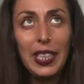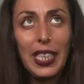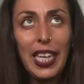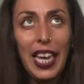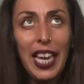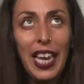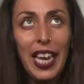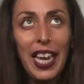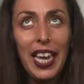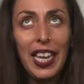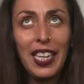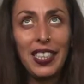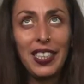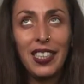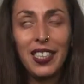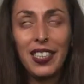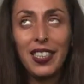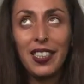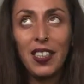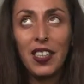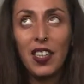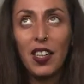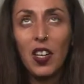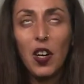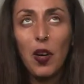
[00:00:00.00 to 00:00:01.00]
And
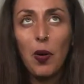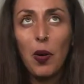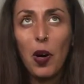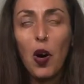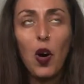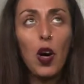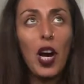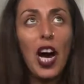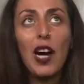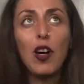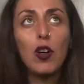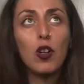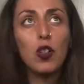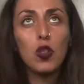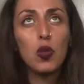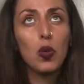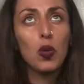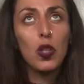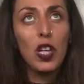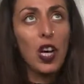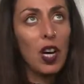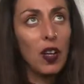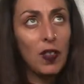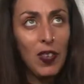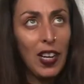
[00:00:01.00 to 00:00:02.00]
I also
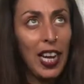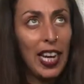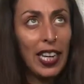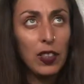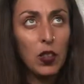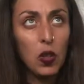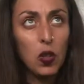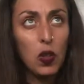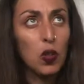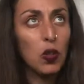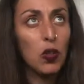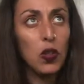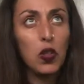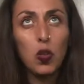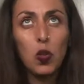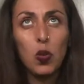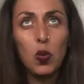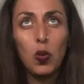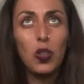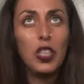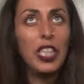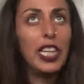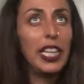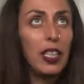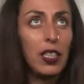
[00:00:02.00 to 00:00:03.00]
love, like, the old school
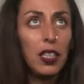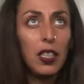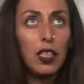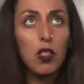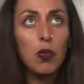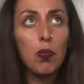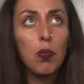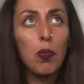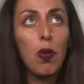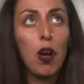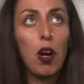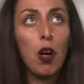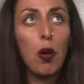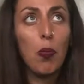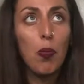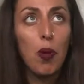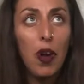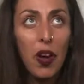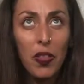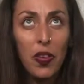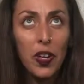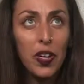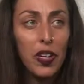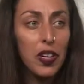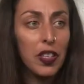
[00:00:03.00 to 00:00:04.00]
Nicholas
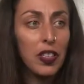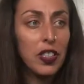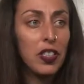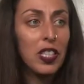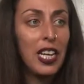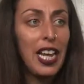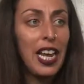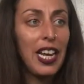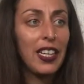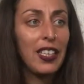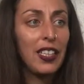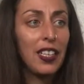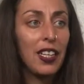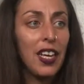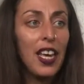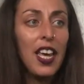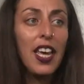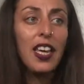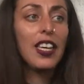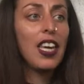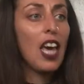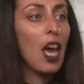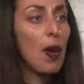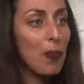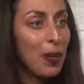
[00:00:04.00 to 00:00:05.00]
brothers, like
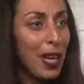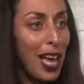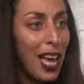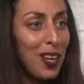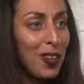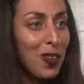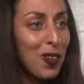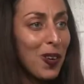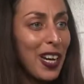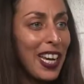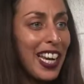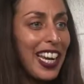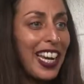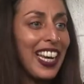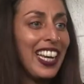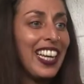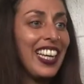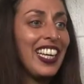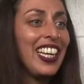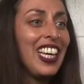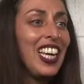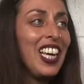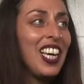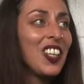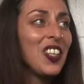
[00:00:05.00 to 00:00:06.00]
Cab Calloway.
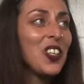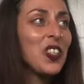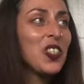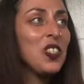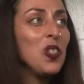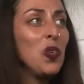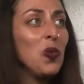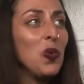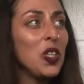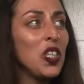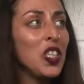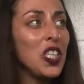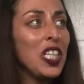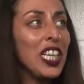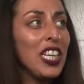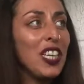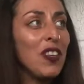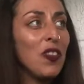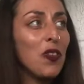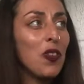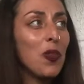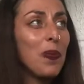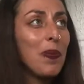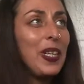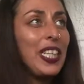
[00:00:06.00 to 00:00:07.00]
Because you see,
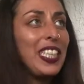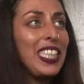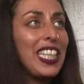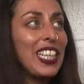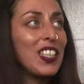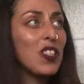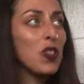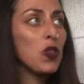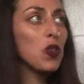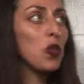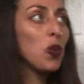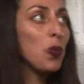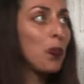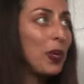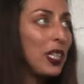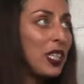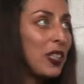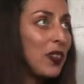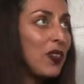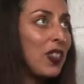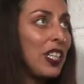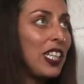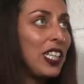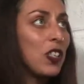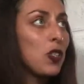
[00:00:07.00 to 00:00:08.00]
for me, that's also a bit
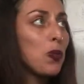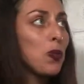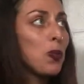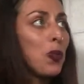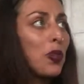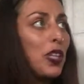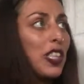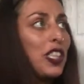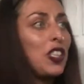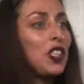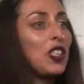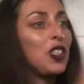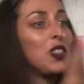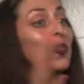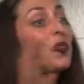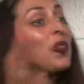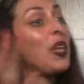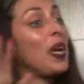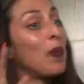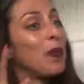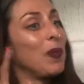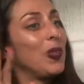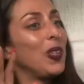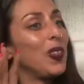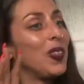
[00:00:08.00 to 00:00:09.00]
of the inspiration of
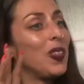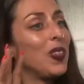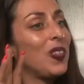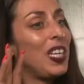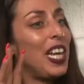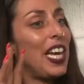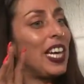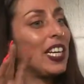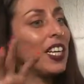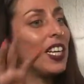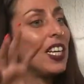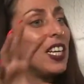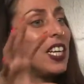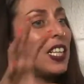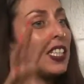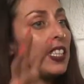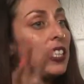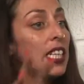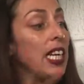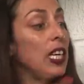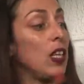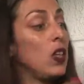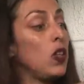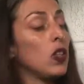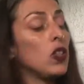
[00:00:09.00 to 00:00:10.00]
them, you know? Like,
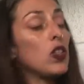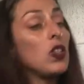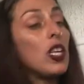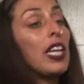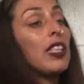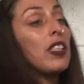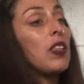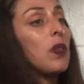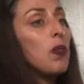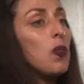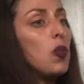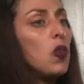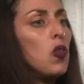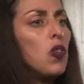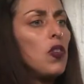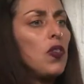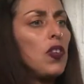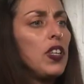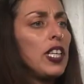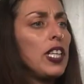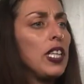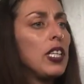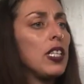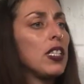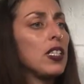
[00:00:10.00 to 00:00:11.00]
they looked at the
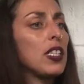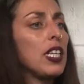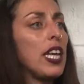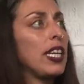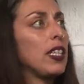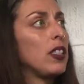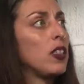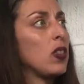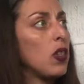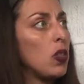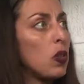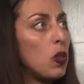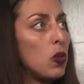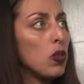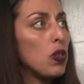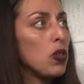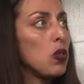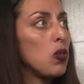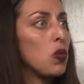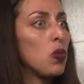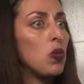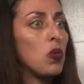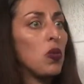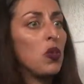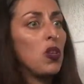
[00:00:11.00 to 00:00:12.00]
movies, like the old
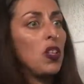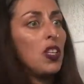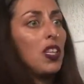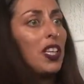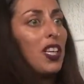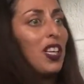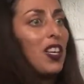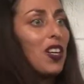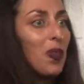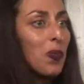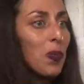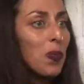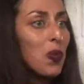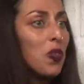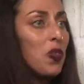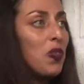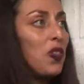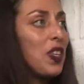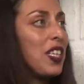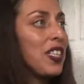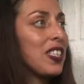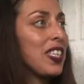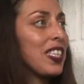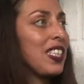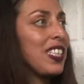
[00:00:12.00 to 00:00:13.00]
school
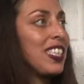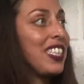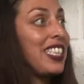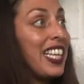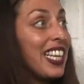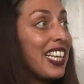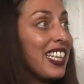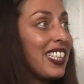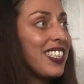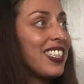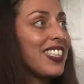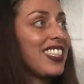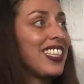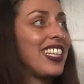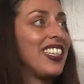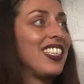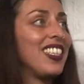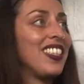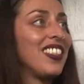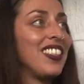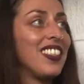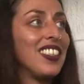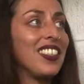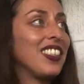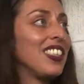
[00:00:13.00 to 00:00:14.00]
movies and the dance, and
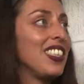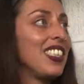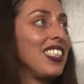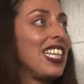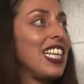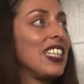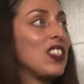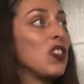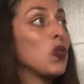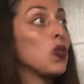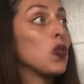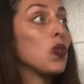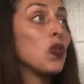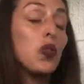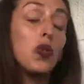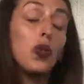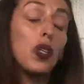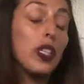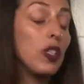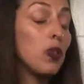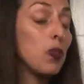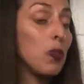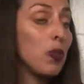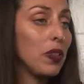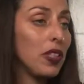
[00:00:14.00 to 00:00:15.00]
that's also
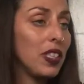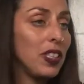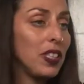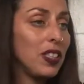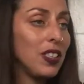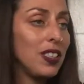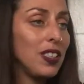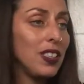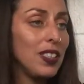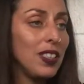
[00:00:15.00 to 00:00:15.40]
inspiration.